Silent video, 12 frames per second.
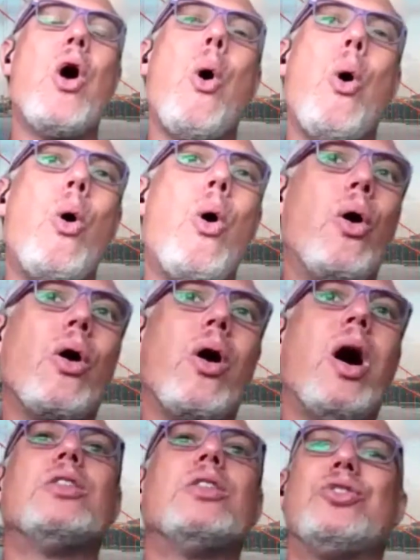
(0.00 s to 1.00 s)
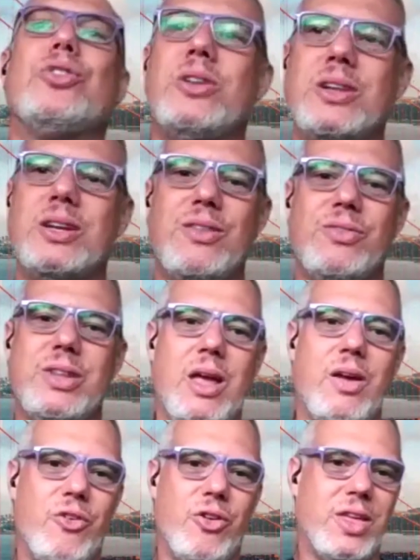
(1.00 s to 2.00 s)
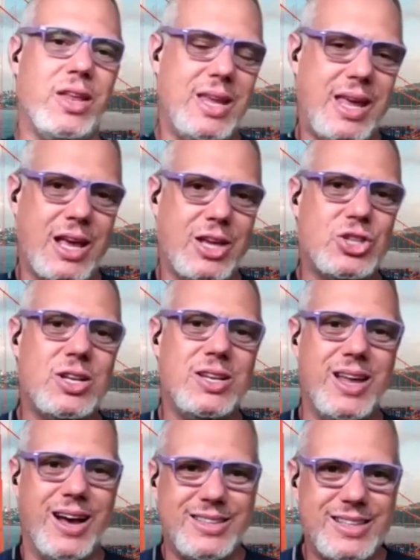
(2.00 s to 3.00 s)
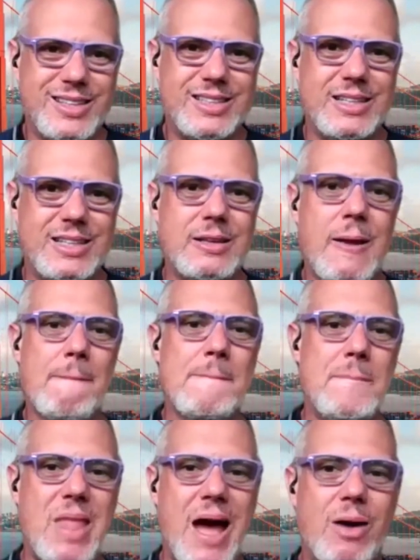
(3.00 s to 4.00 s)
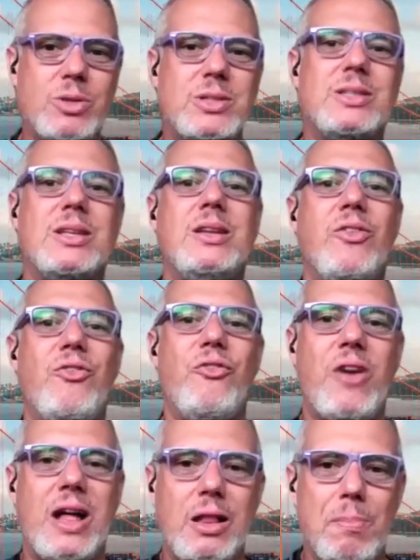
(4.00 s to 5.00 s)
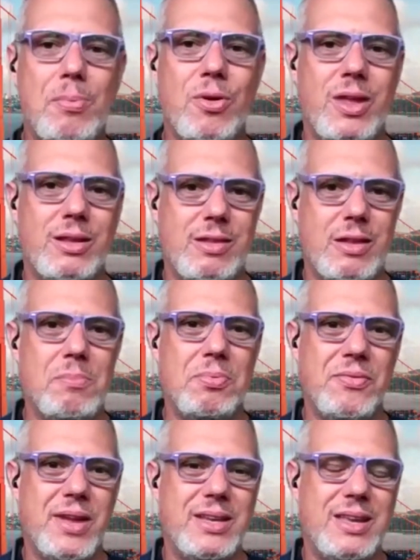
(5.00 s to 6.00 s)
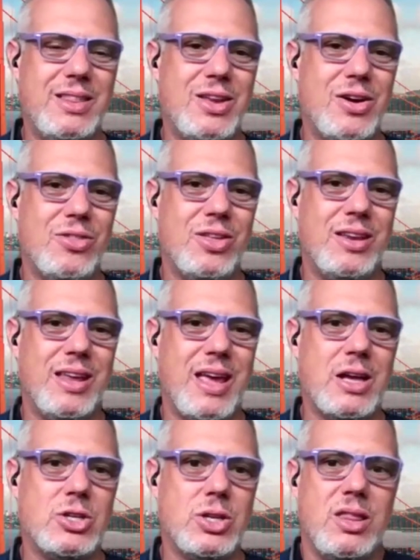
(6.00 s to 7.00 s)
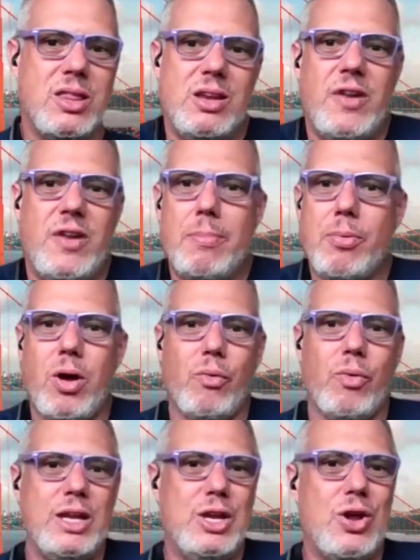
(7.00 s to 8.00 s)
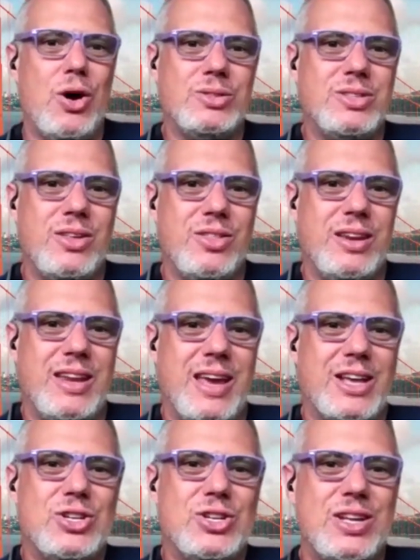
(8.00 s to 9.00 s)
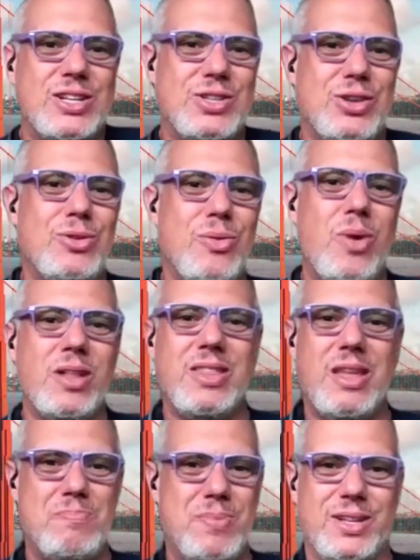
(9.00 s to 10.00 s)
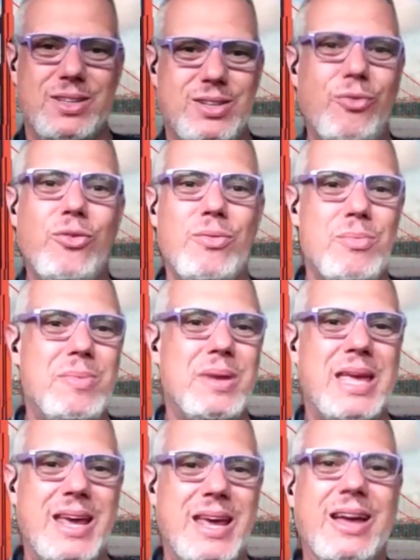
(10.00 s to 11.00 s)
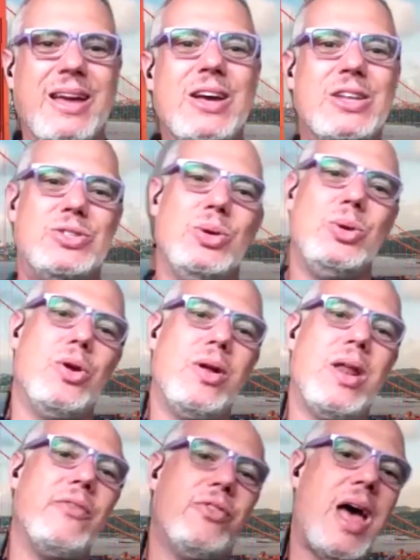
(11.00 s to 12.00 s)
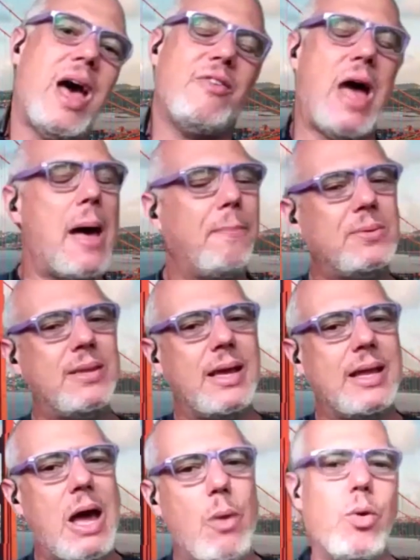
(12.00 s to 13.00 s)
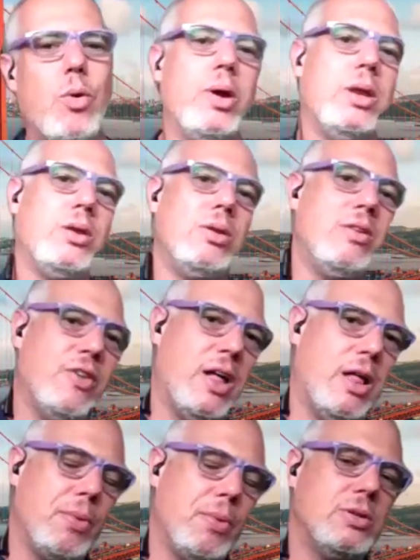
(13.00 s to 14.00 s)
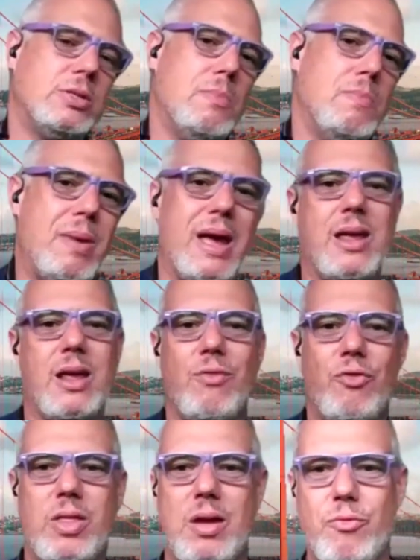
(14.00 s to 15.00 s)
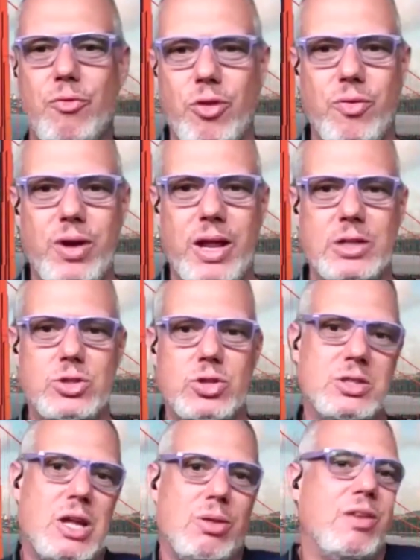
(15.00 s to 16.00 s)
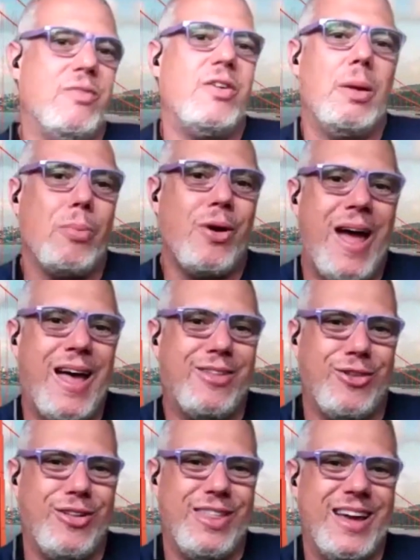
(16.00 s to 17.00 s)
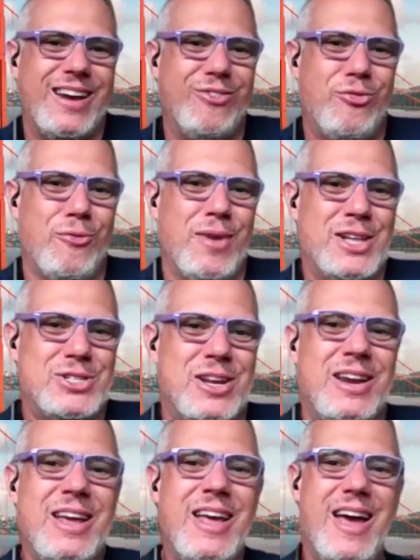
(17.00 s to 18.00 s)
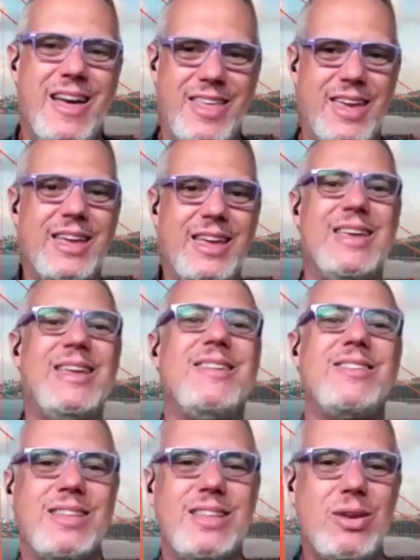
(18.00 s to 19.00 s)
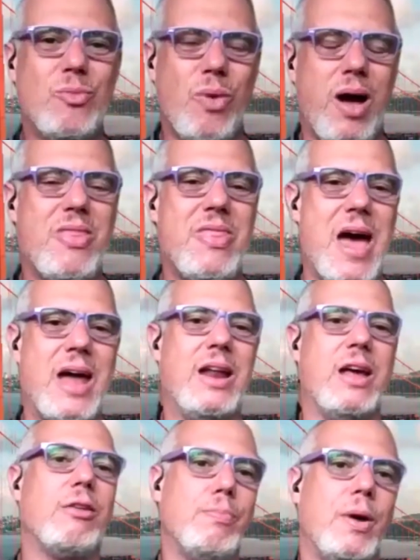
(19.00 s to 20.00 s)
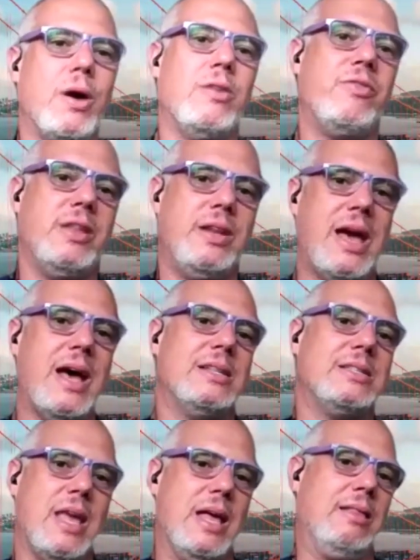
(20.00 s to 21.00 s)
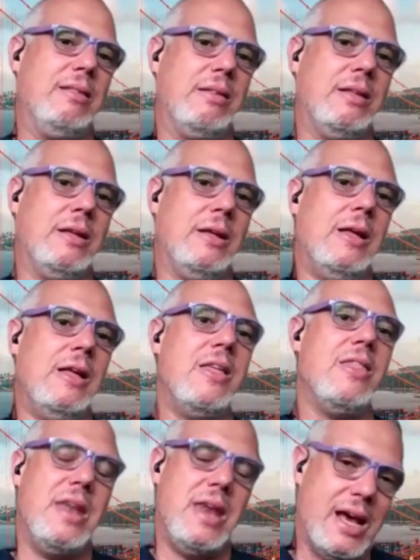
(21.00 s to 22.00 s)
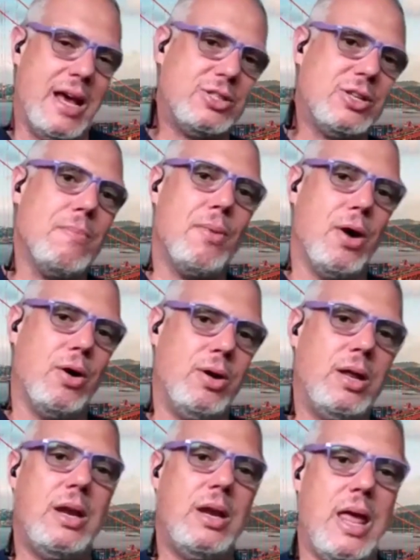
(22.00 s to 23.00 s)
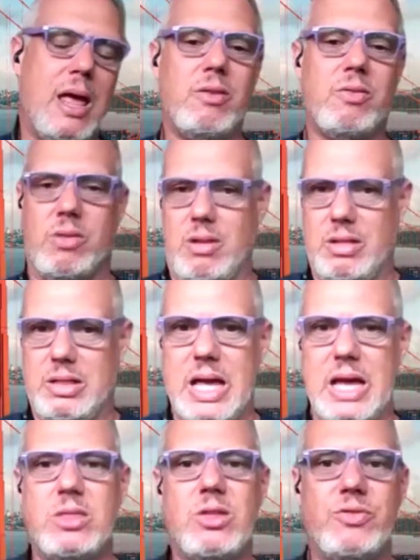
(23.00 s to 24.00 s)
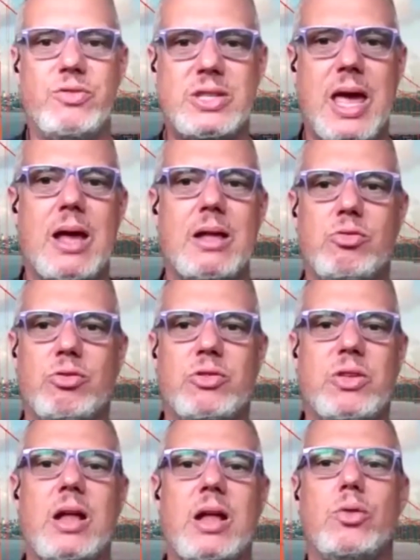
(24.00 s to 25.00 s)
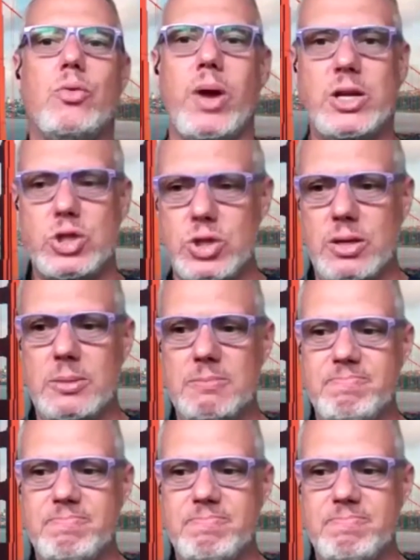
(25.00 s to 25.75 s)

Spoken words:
Or alternatively, if authentication does exist, now it's the developer that's implementing the authentication, and the developer already knows the authentication because they're the one that built it from the beginning. So you don't have to have AppSec now going to developers and begging for them for credentials. No, the developer has all that information, and they can easily run that as part of the DAST scans. The next component is length of scans, or scan duration.